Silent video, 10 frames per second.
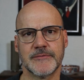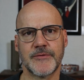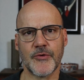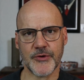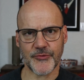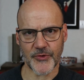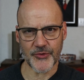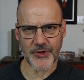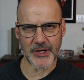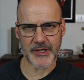focus
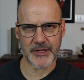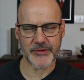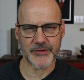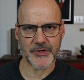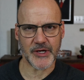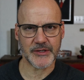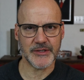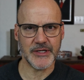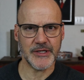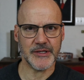first on getting the
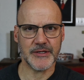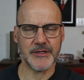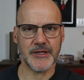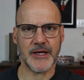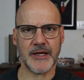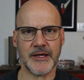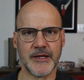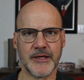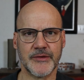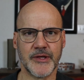technique
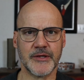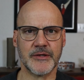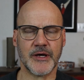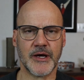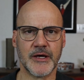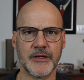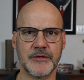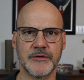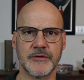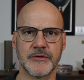and then
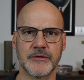on